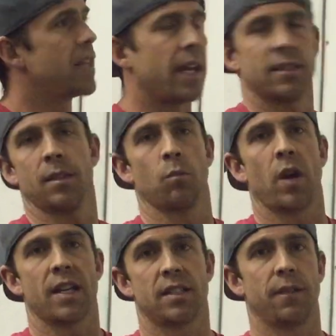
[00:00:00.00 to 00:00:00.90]
Take some
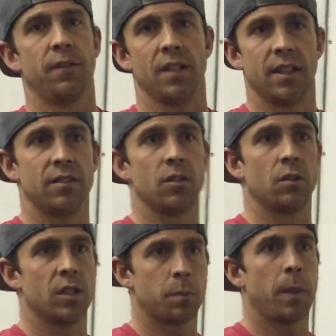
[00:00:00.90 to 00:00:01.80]
rest if you need
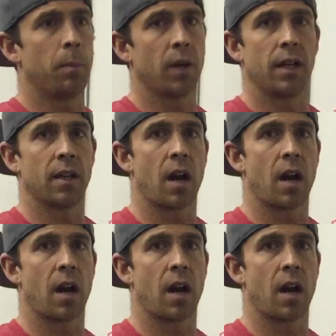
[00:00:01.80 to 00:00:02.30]
to. Just be pretty